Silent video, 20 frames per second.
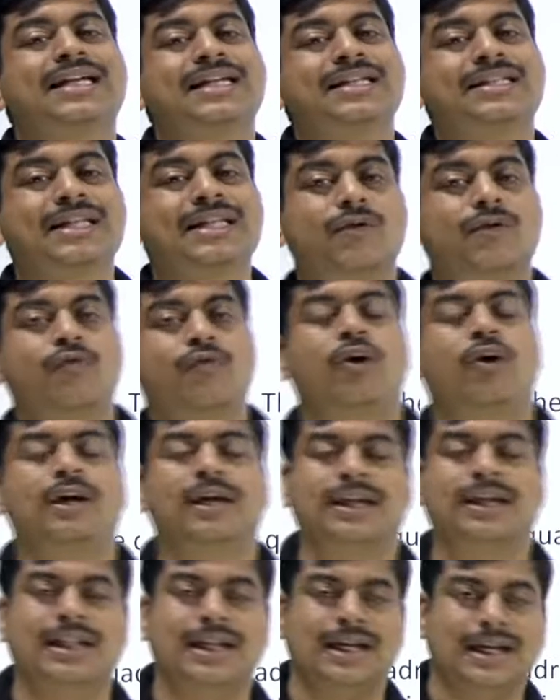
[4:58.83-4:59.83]
it is a
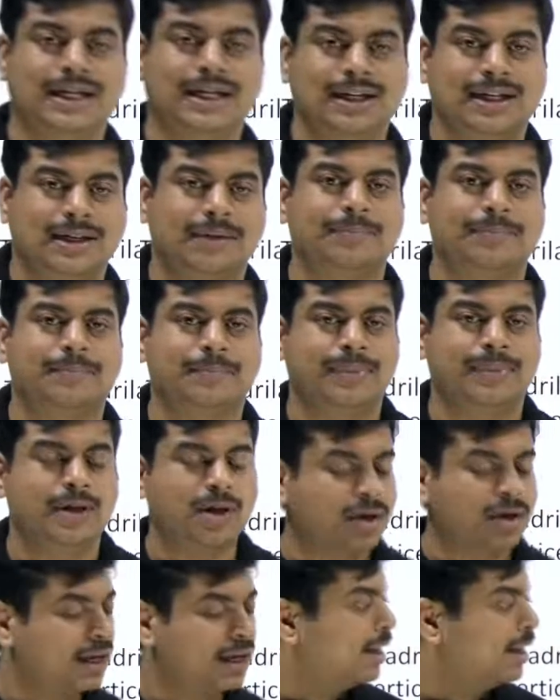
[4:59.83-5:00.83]
quadrilateral.
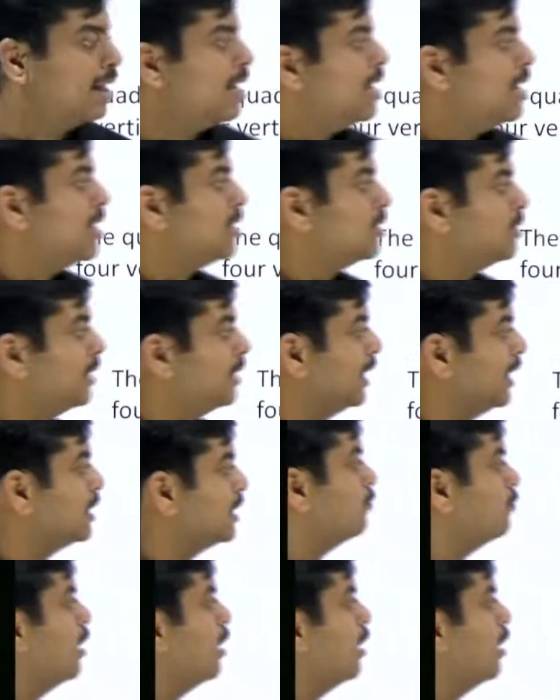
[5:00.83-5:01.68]
Okay, so the next